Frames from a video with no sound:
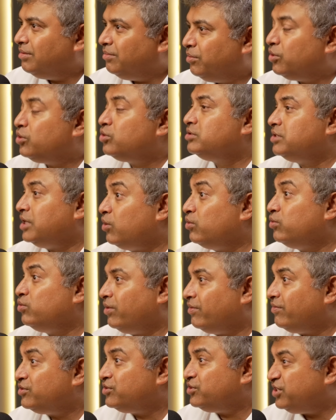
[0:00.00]
because now you
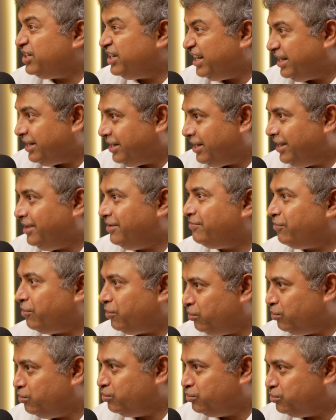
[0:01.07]
have to strictly
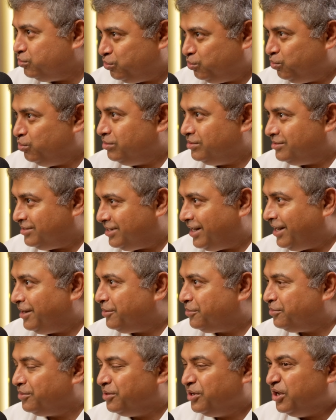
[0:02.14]
follow those rules,
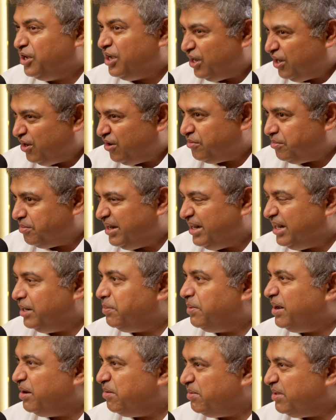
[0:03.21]
right? You have to be
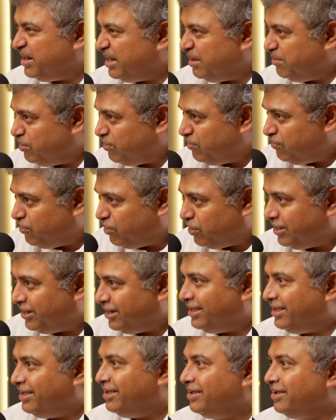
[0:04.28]
independent by the time you're
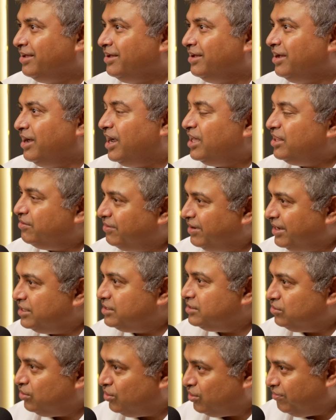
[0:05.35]
40.
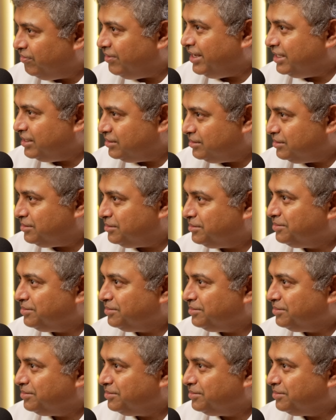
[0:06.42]
Otherwise, you're a waste.